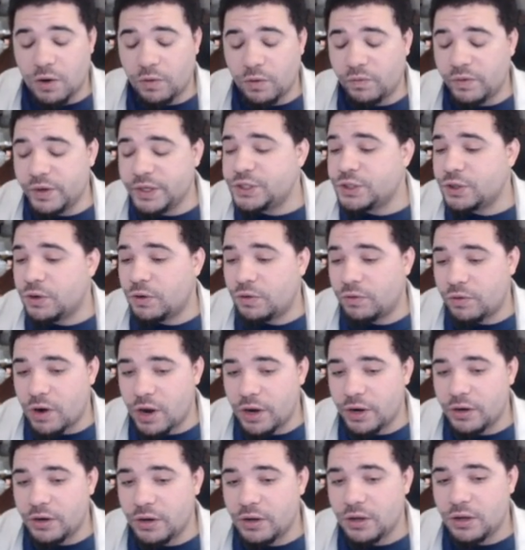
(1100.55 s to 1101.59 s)
original
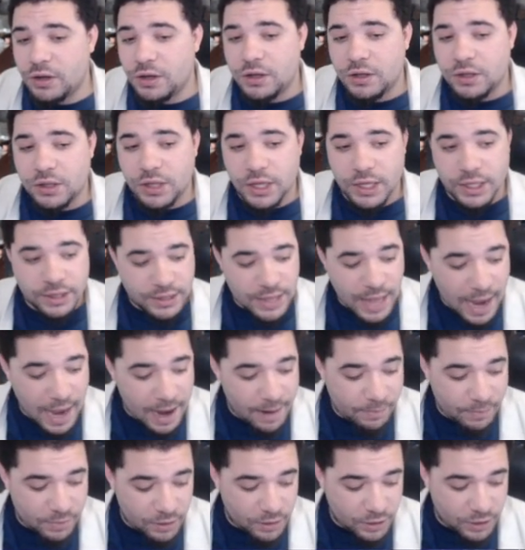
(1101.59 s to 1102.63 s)
run, like
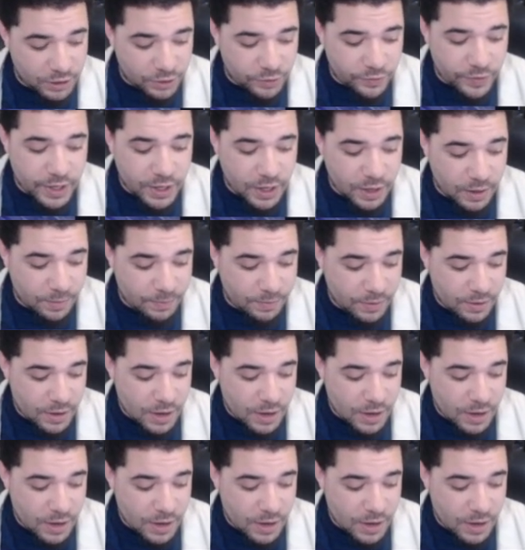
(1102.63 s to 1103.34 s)
that Merlin raid up.